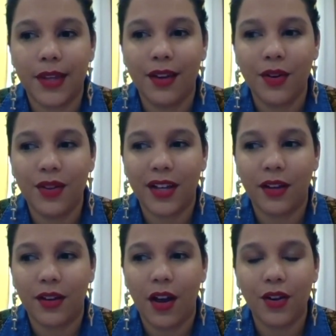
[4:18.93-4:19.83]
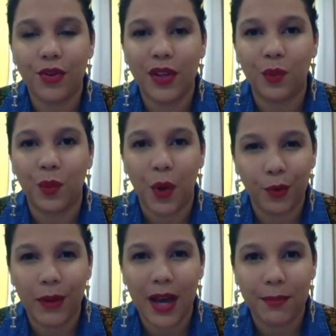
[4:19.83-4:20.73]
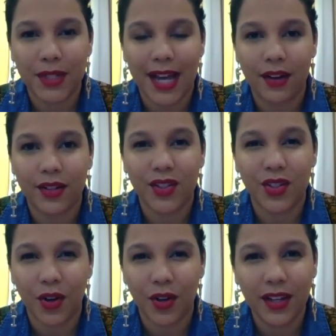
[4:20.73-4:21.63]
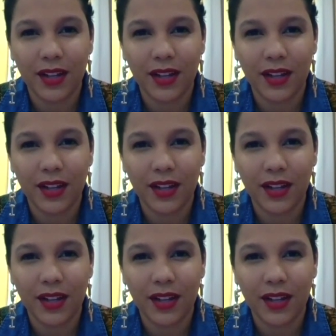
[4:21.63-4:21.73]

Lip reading: I don't know, like a concrete roadmap to how to start it.